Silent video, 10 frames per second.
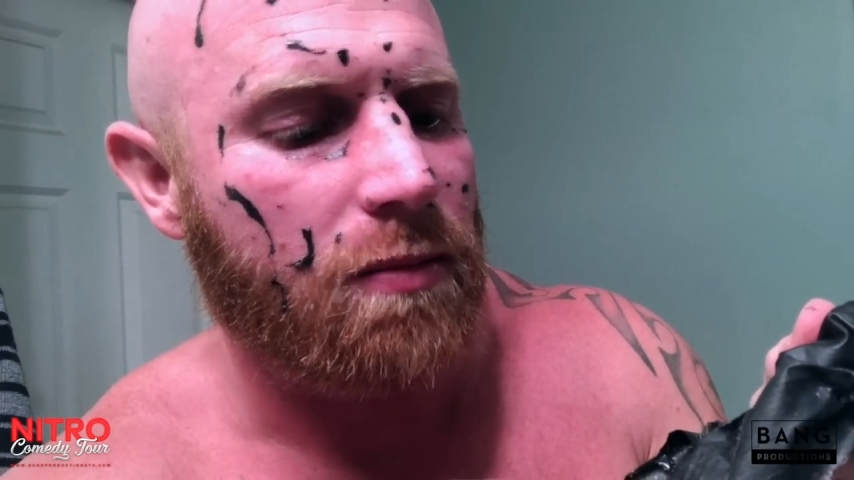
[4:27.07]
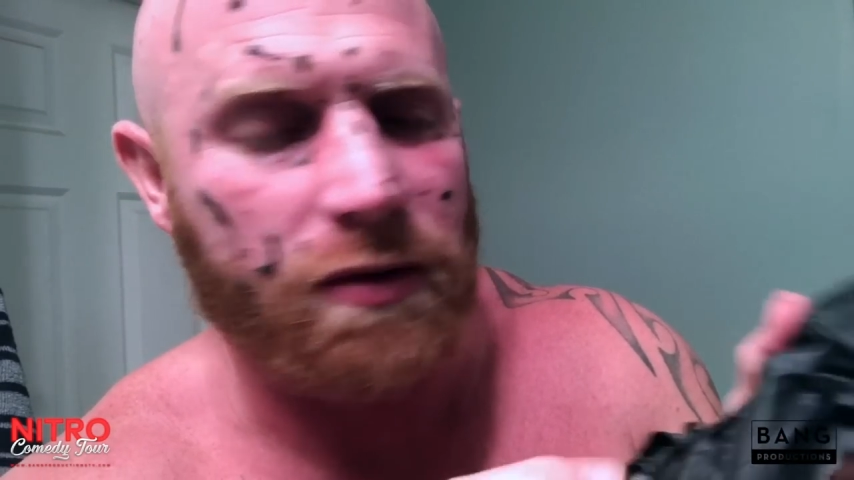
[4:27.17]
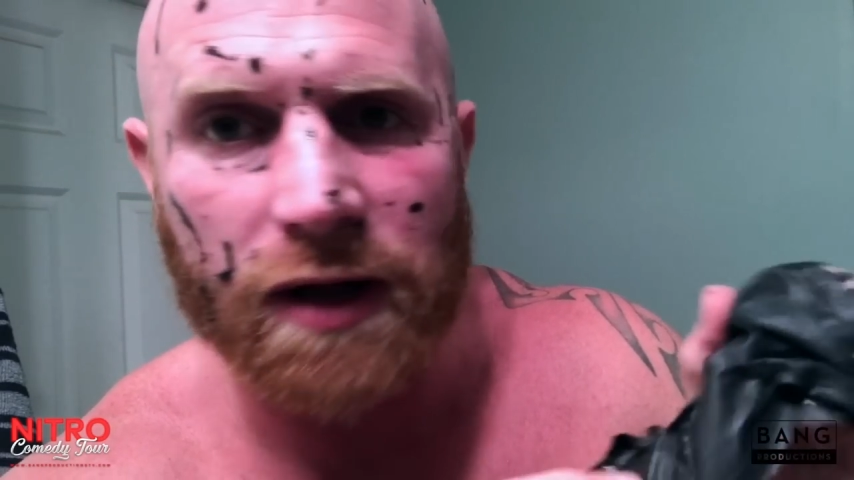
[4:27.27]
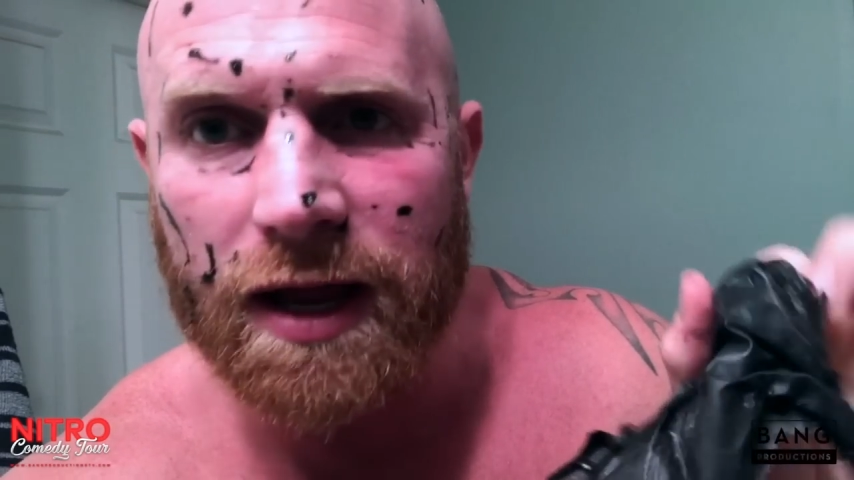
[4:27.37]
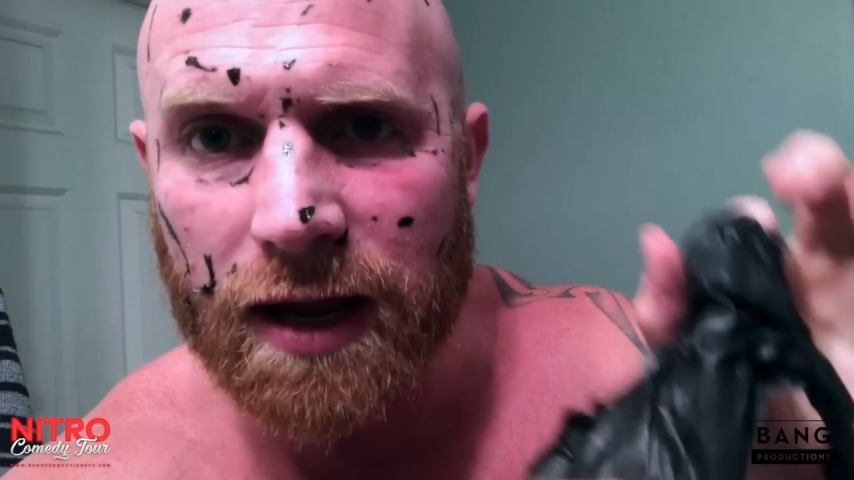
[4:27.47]

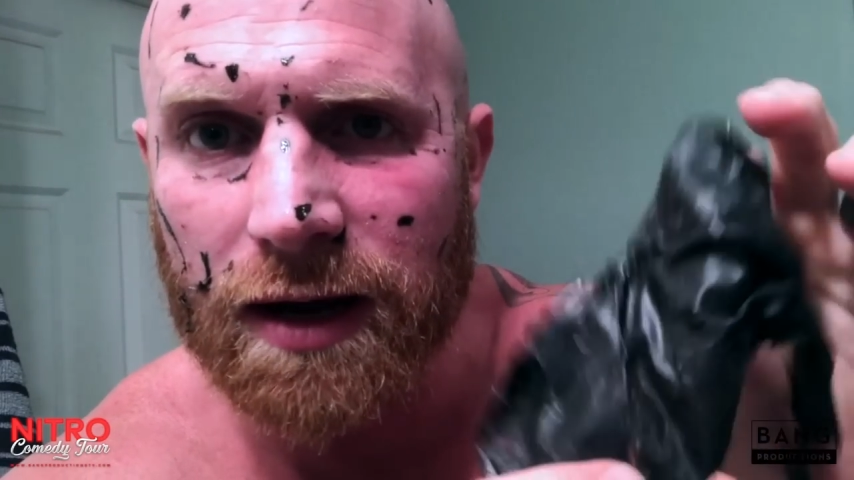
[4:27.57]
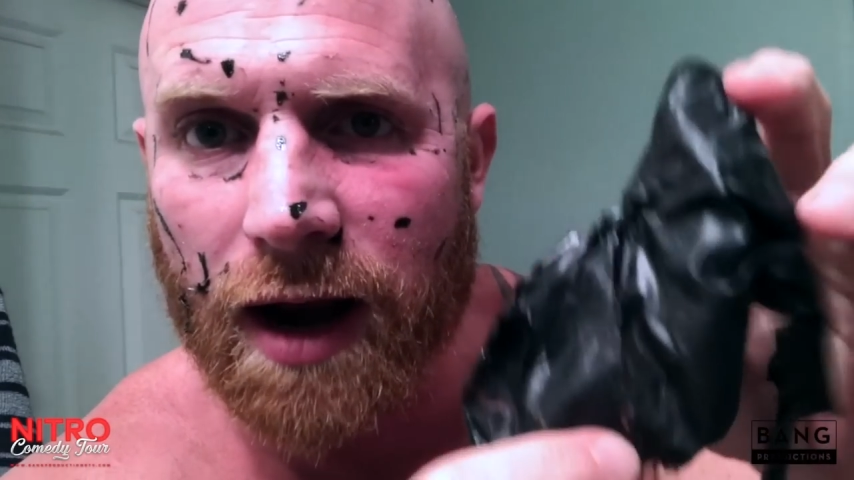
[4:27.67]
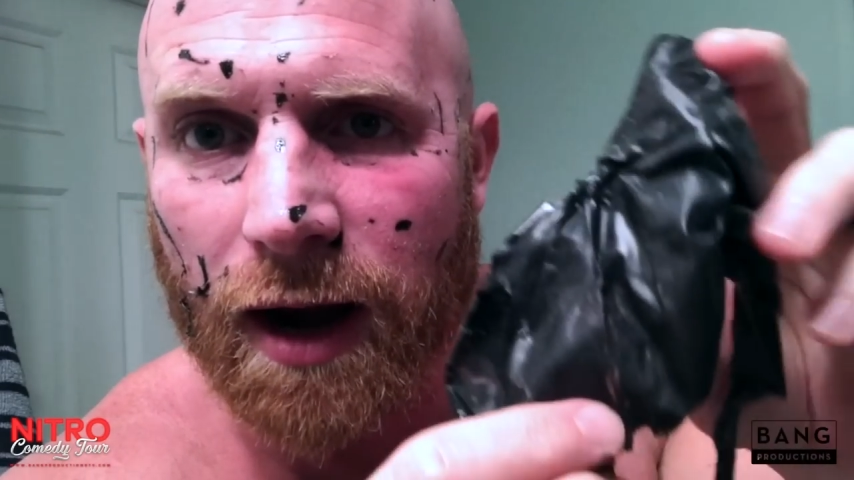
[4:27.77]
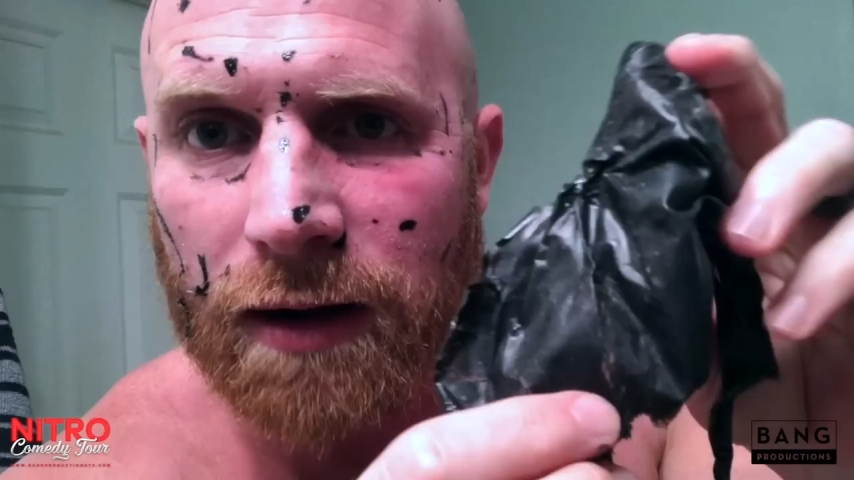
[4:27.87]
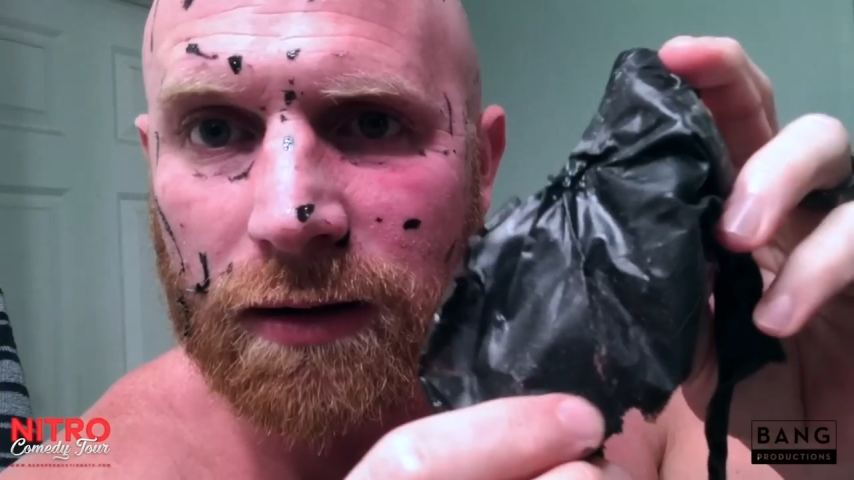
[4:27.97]
but they in
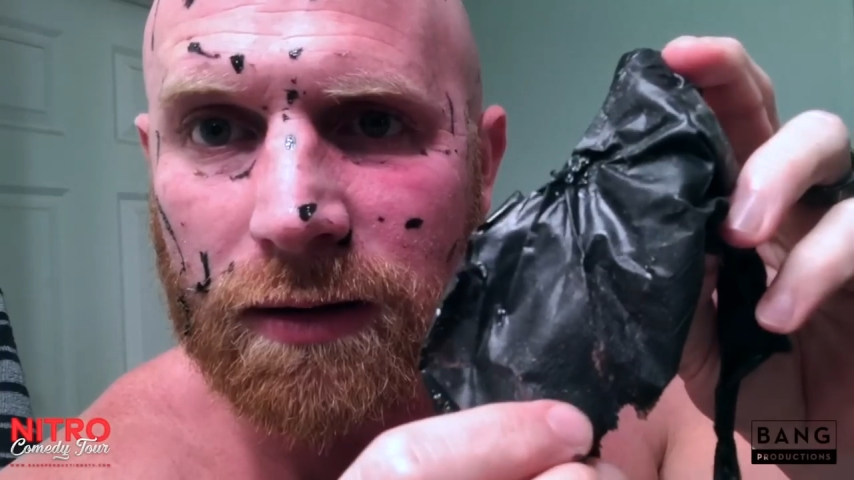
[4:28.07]
there.